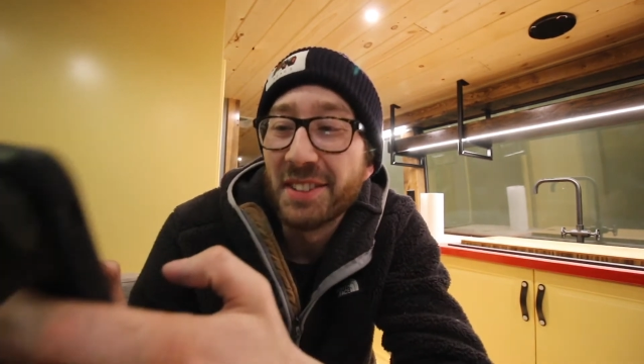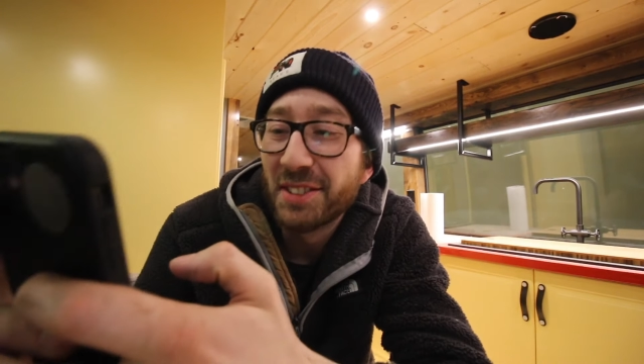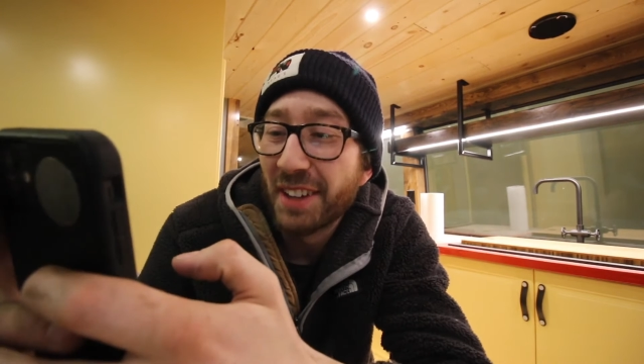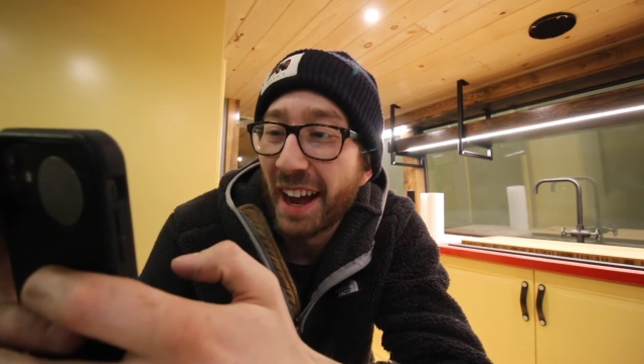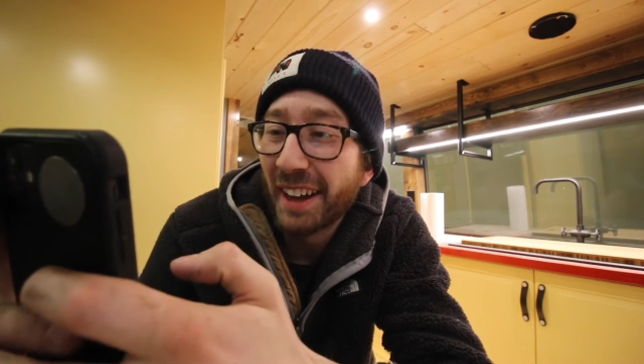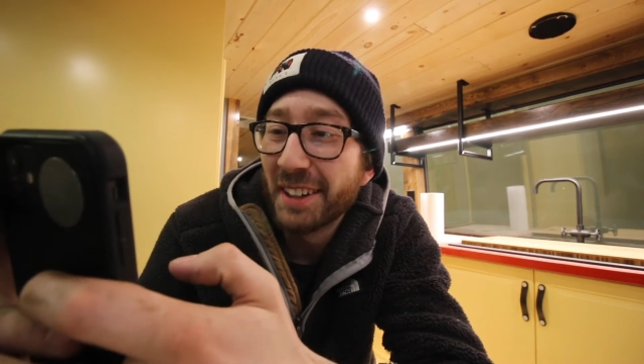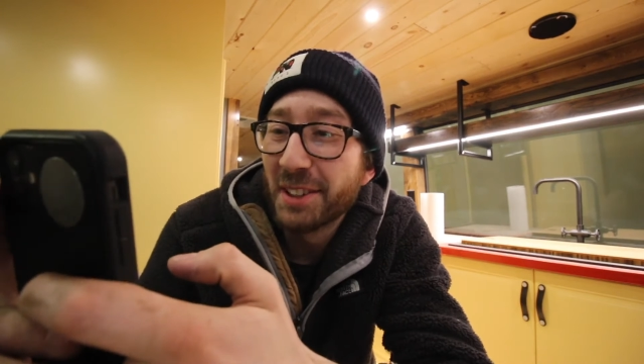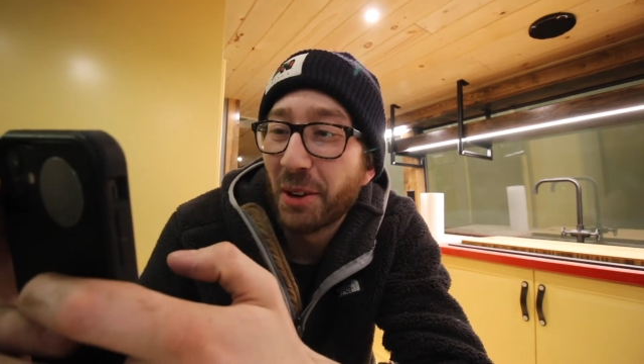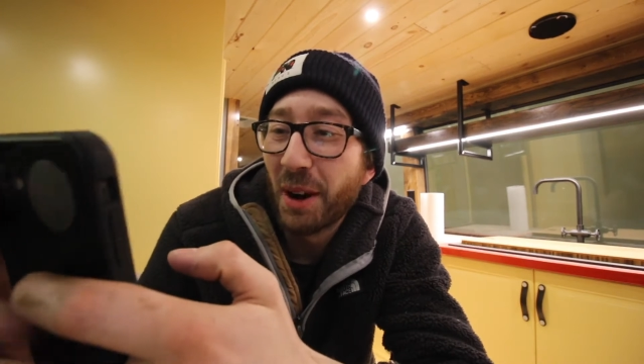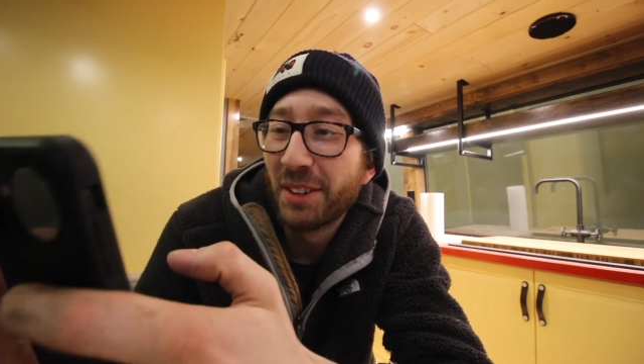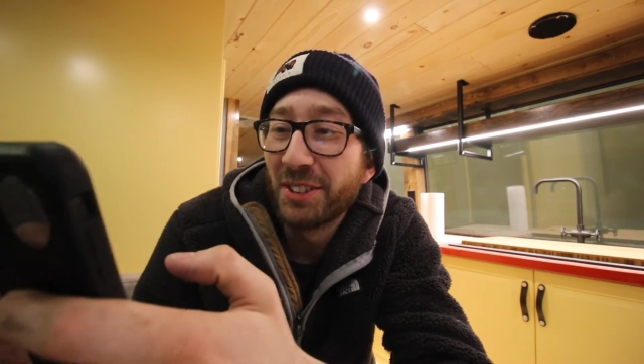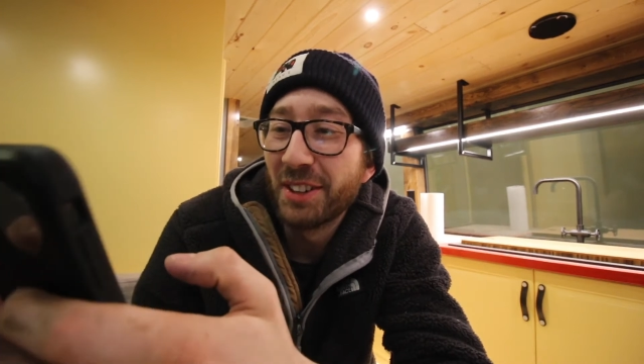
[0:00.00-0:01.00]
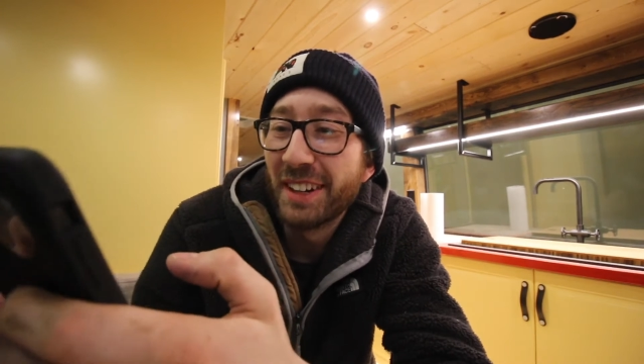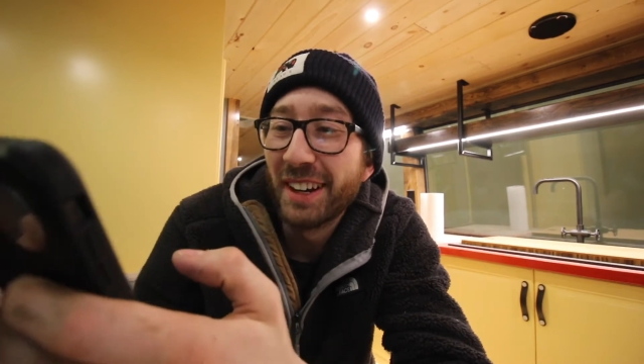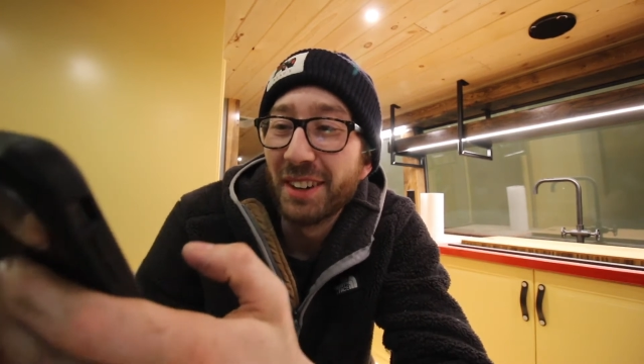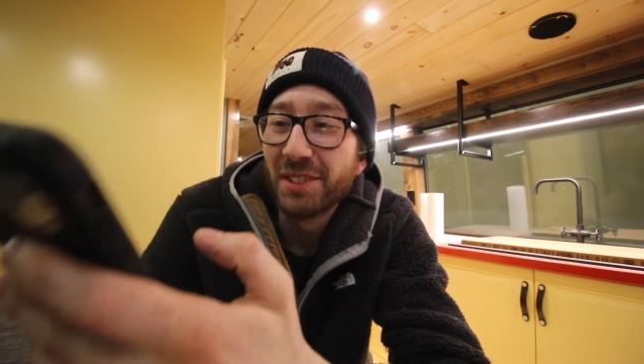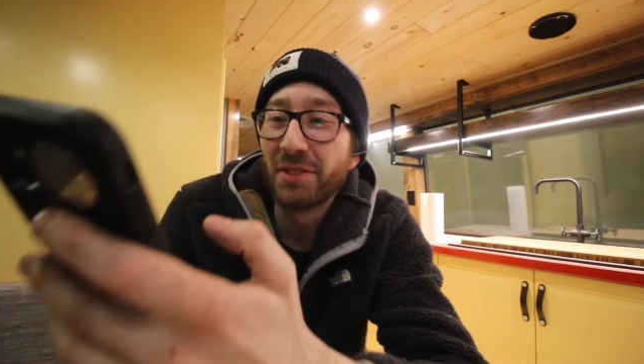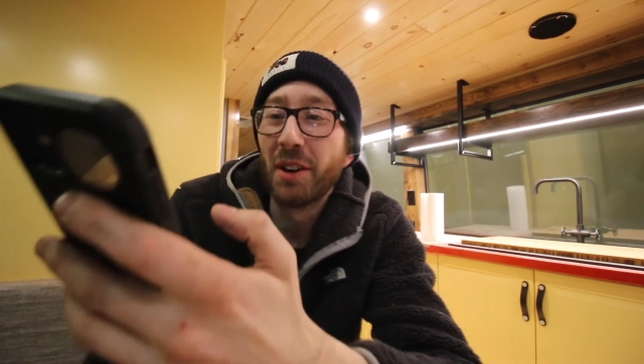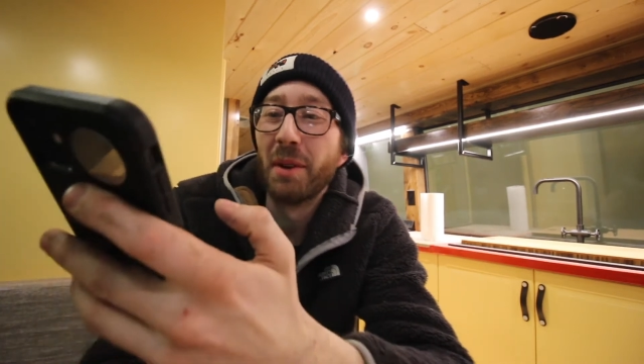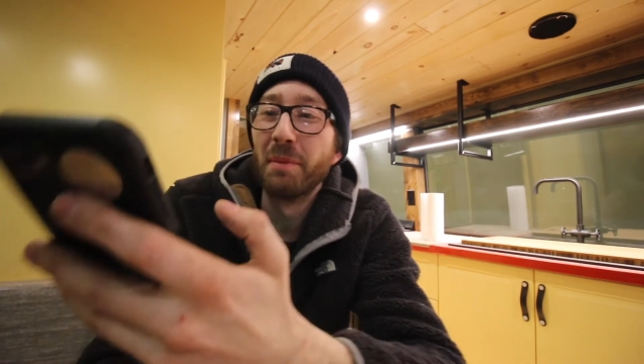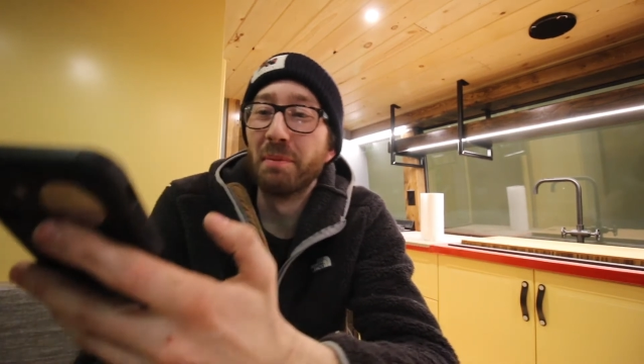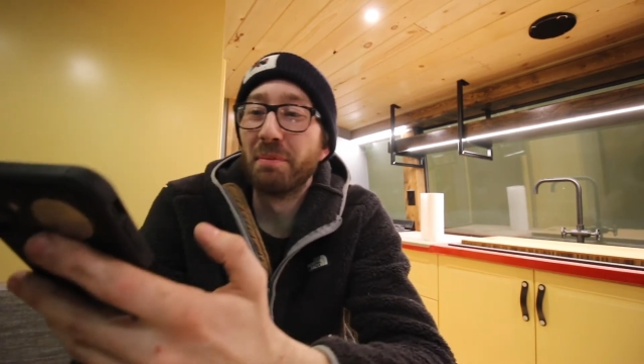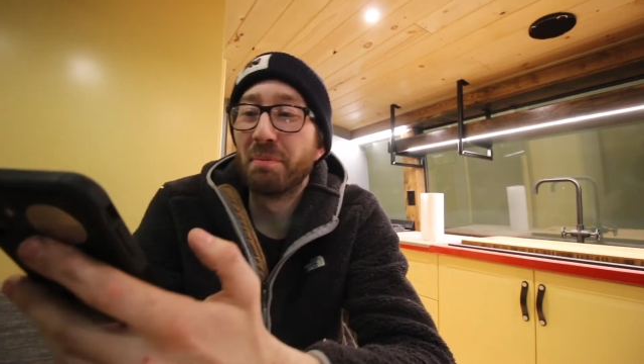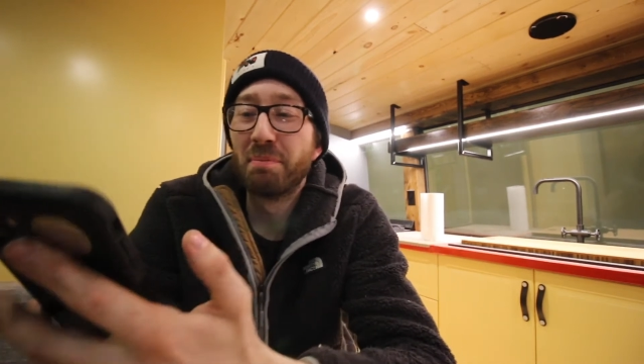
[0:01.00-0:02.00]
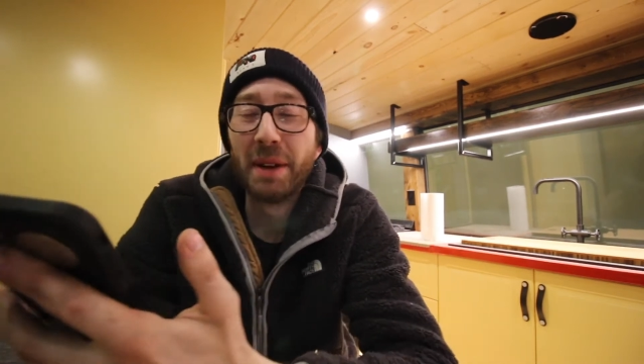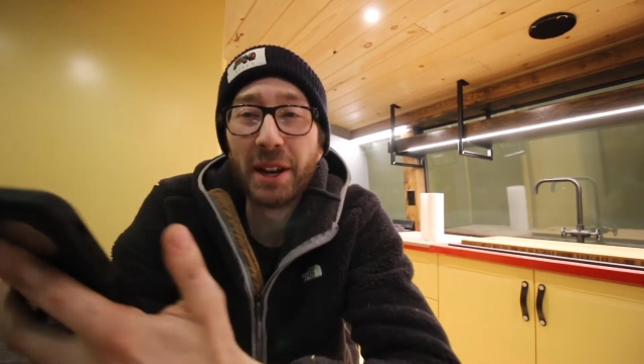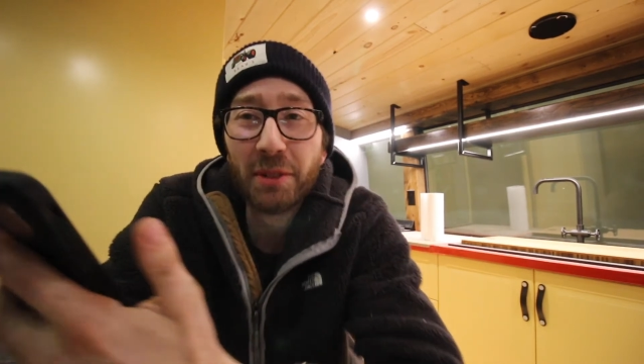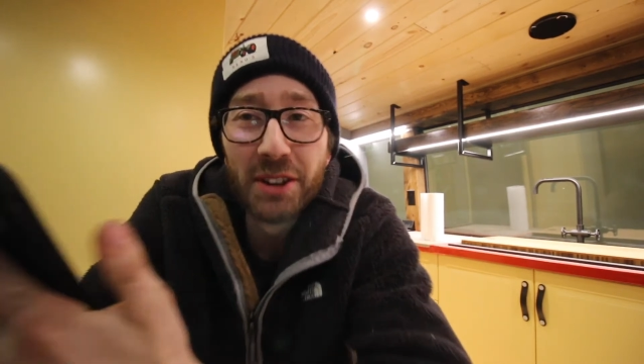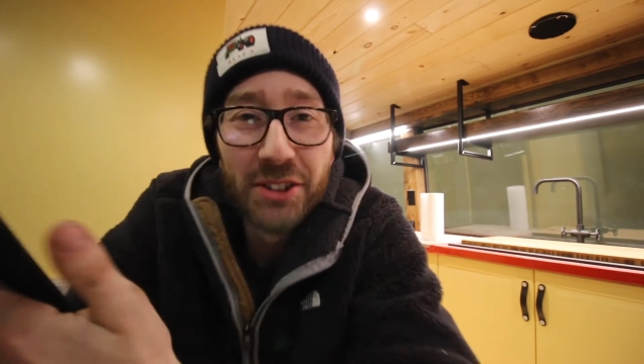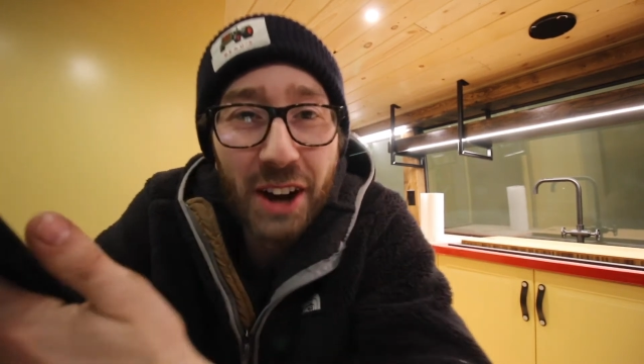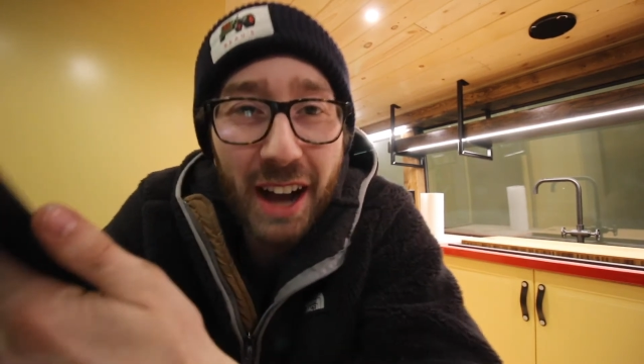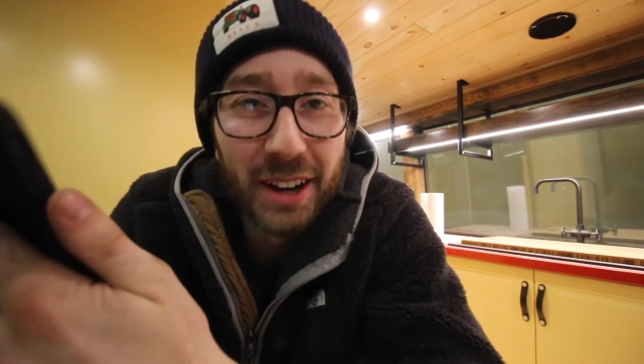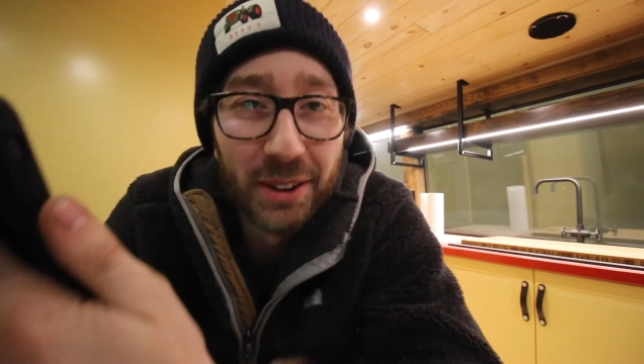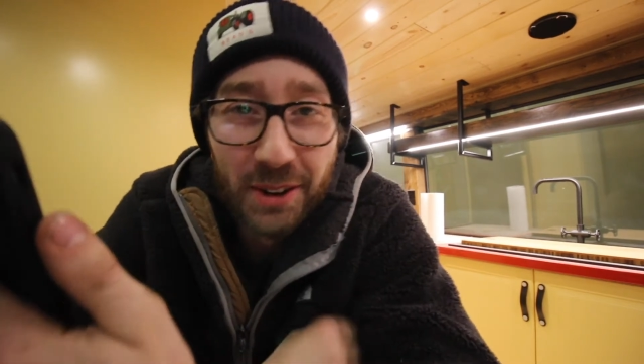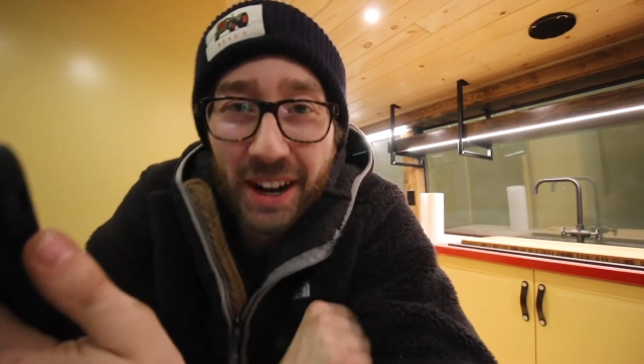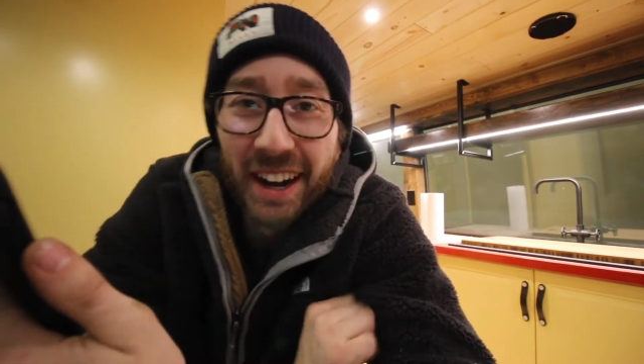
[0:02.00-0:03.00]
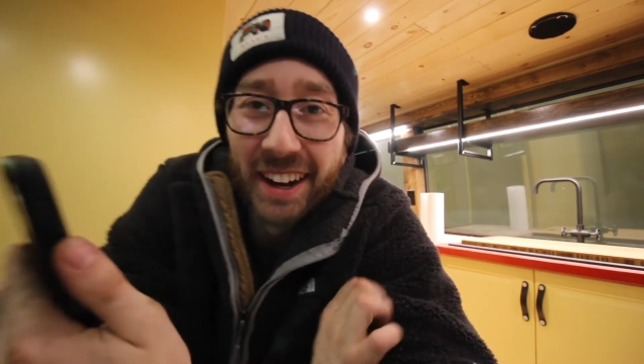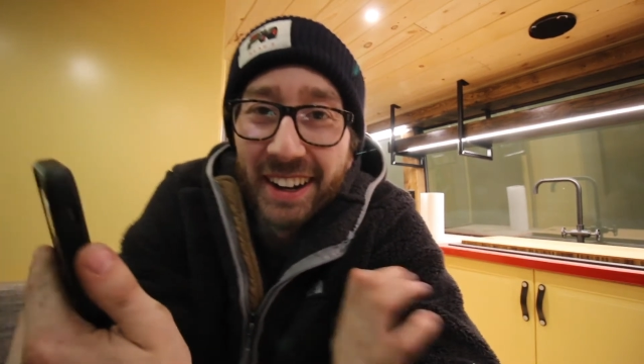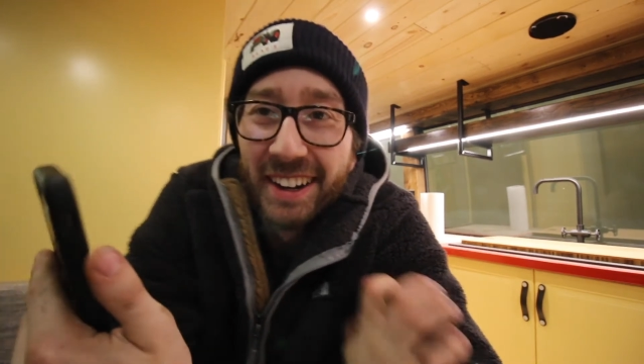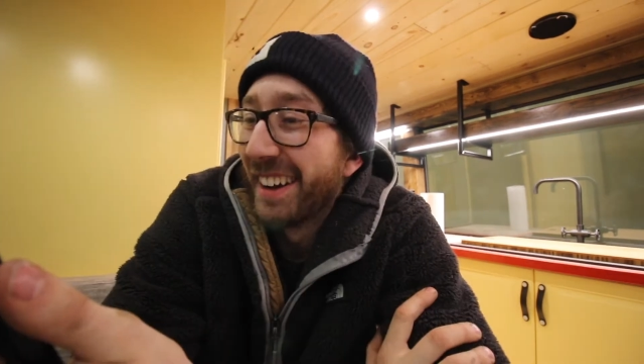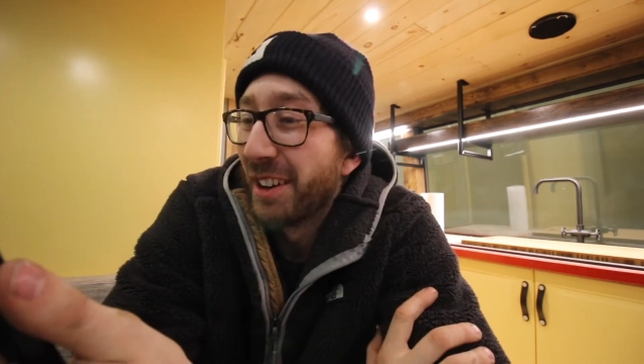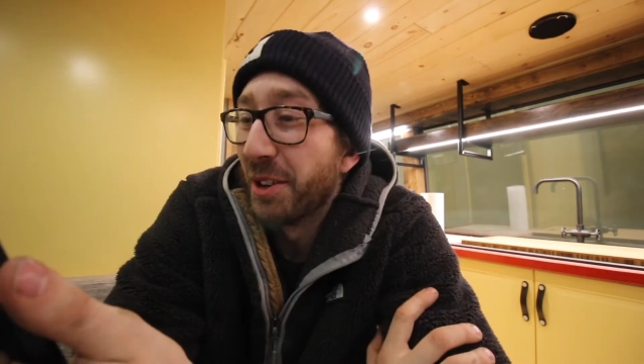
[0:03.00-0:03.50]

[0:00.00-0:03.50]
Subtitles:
second question here is from Big Regina Rick,